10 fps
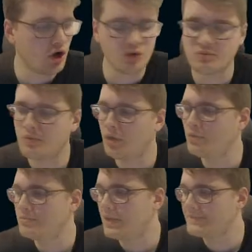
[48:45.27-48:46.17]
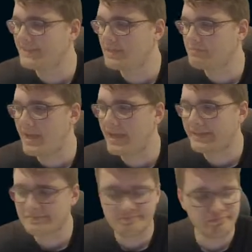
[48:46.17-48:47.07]
Oh, I'll take it
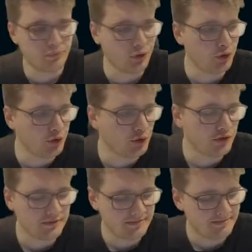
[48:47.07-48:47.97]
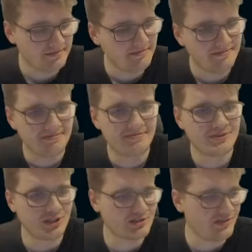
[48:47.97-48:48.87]
back. Boo.
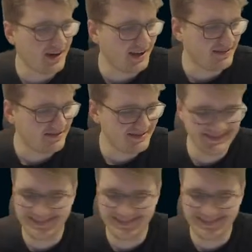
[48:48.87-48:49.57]
SOX 5.